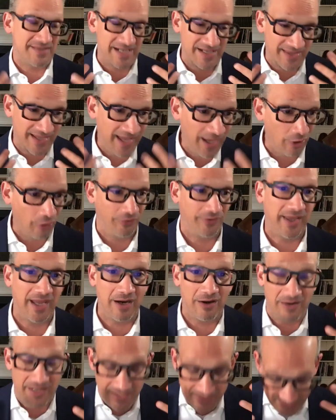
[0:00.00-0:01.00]
And I think
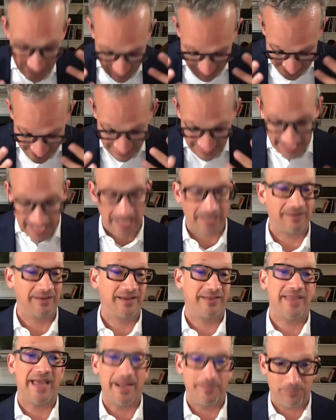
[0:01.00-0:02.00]
healthcare is
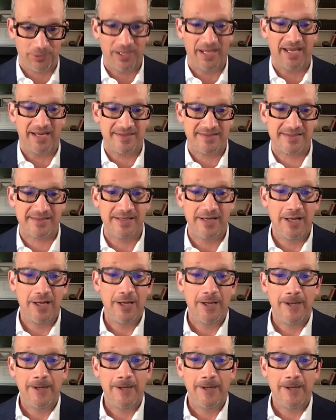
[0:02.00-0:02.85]
exactly that place.